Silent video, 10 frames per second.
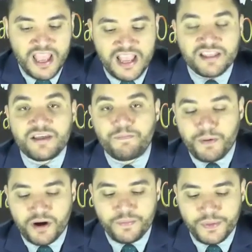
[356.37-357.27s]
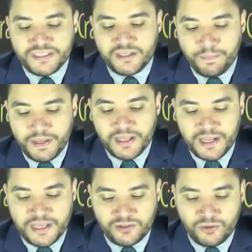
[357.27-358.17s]
is the
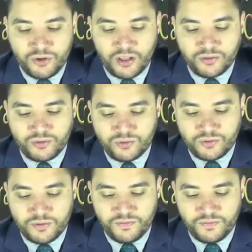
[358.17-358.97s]
permissibility to not